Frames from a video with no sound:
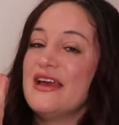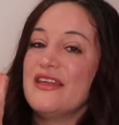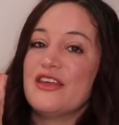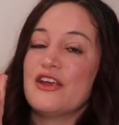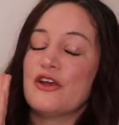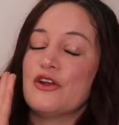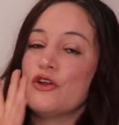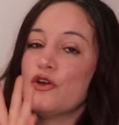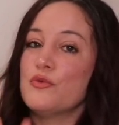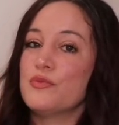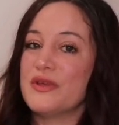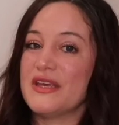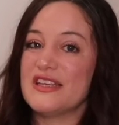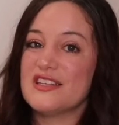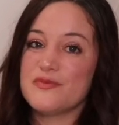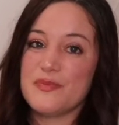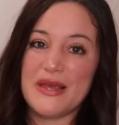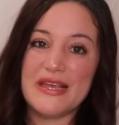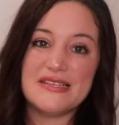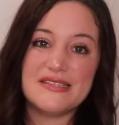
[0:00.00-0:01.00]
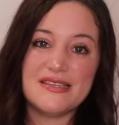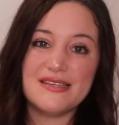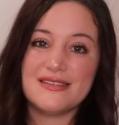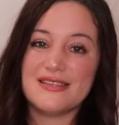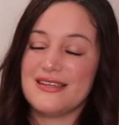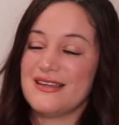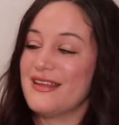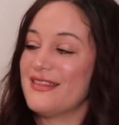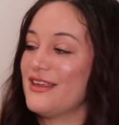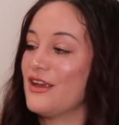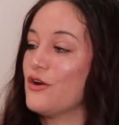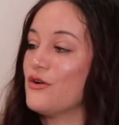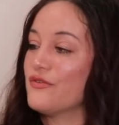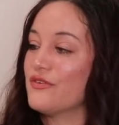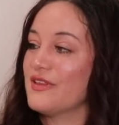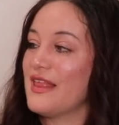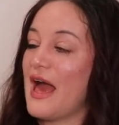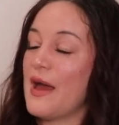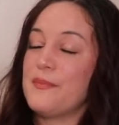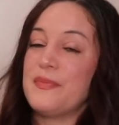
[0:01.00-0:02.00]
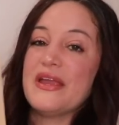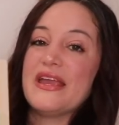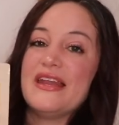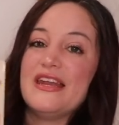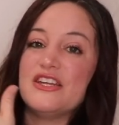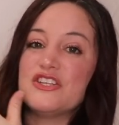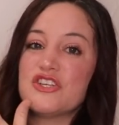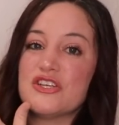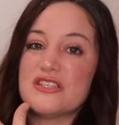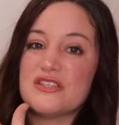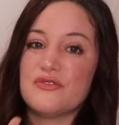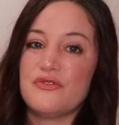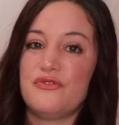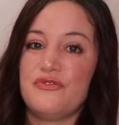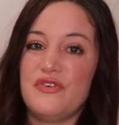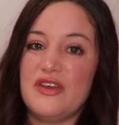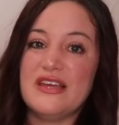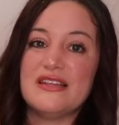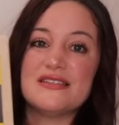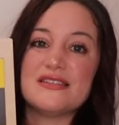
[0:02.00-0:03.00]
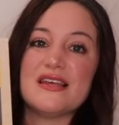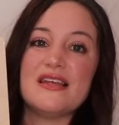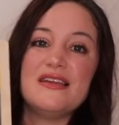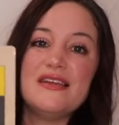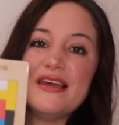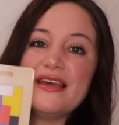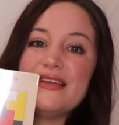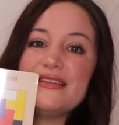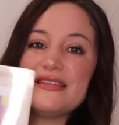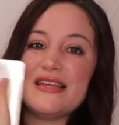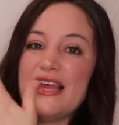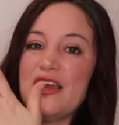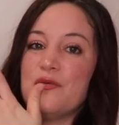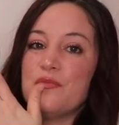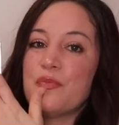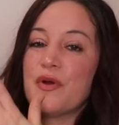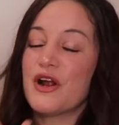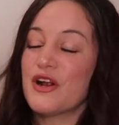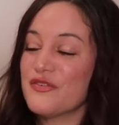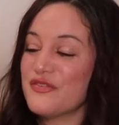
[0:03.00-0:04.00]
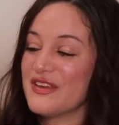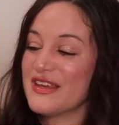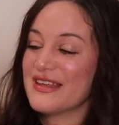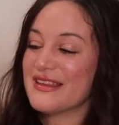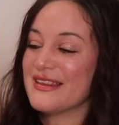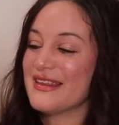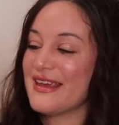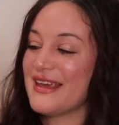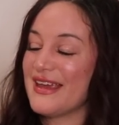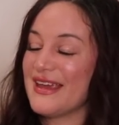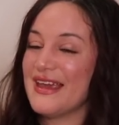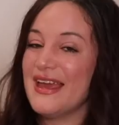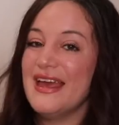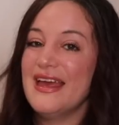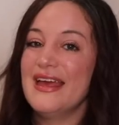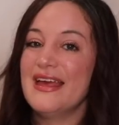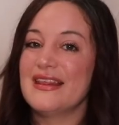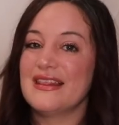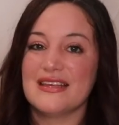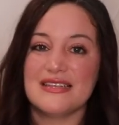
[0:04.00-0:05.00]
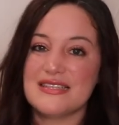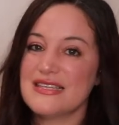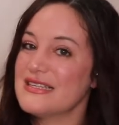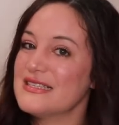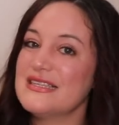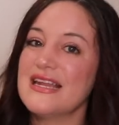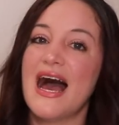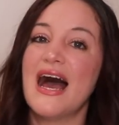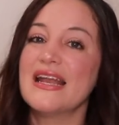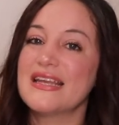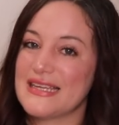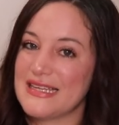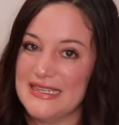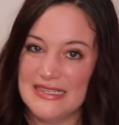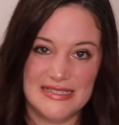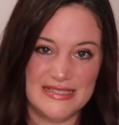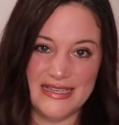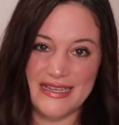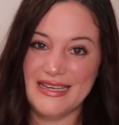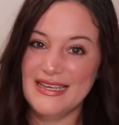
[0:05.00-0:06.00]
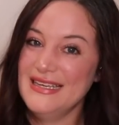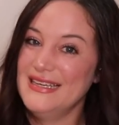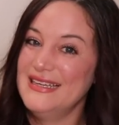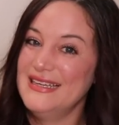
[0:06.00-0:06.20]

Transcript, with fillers: there are no blank spaces and nothing overlapping and it just fits nice and perfectly. This is not easy,